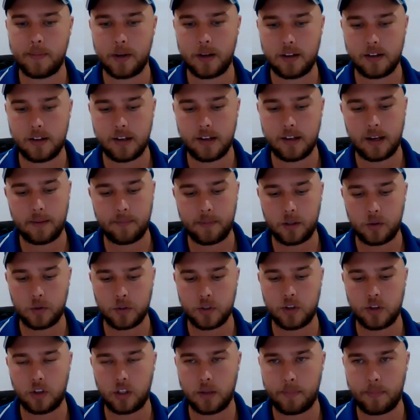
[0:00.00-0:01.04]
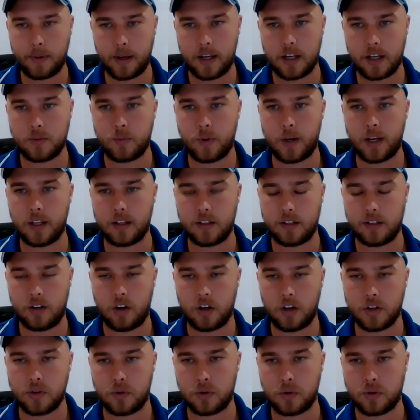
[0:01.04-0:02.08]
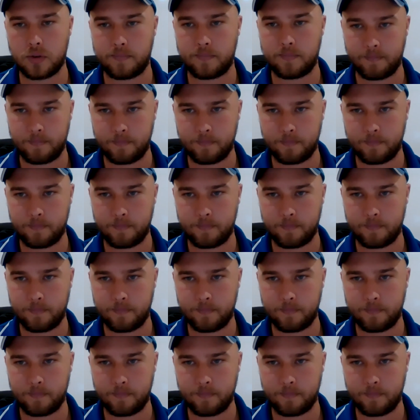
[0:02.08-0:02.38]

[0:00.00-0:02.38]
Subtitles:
and he'll certainly pay his way. He's a nice horse.